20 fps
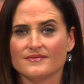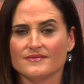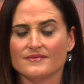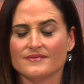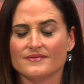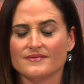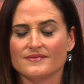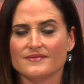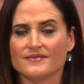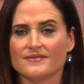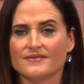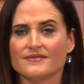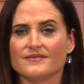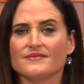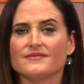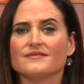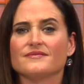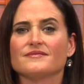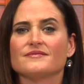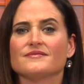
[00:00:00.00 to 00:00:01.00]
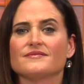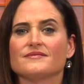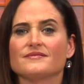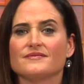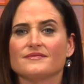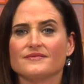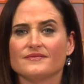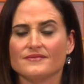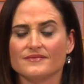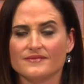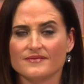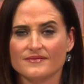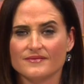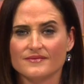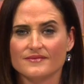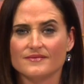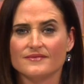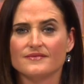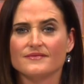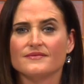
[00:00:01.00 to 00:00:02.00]

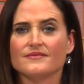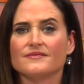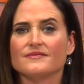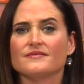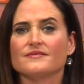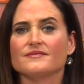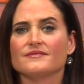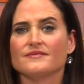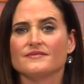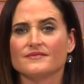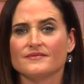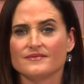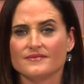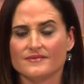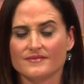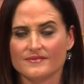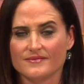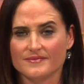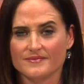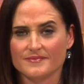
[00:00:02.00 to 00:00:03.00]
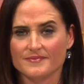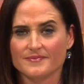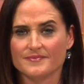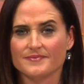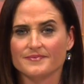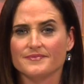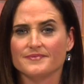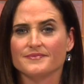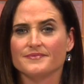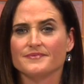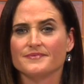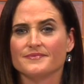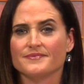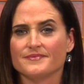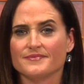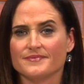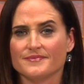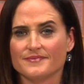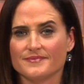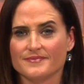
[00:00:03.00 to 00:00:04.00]

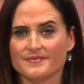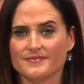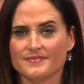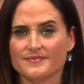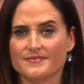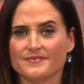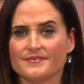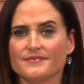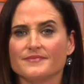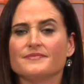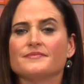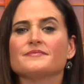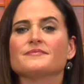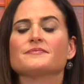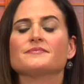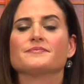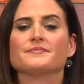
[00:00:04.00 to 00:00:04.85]
[no speech]